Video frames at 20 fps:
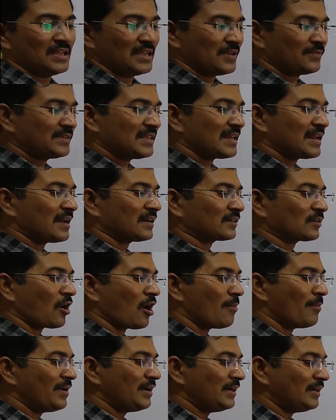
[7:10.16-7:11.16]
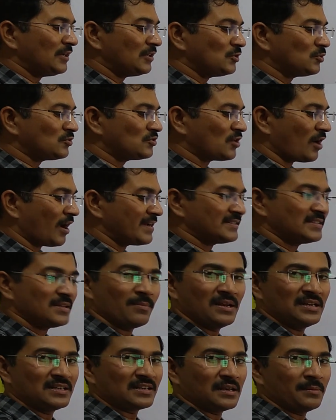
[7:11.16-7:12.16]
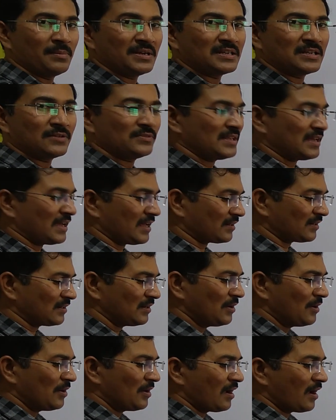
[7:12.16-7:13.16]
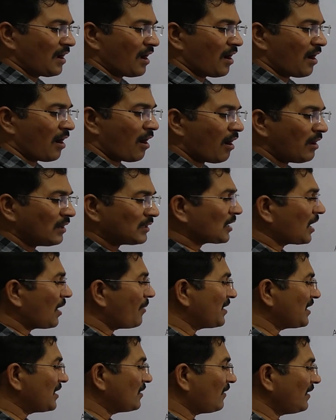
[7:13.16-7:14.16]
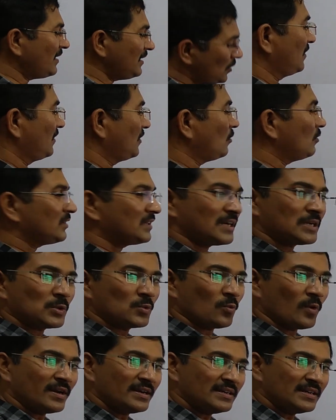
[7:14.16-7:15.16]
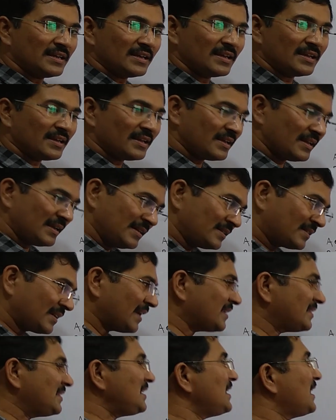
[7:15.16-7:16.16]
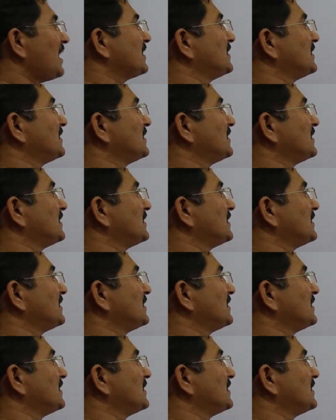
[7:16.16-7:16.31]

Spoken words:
If they are common, you join them a little bit. If they are all common in one, you will get one inside the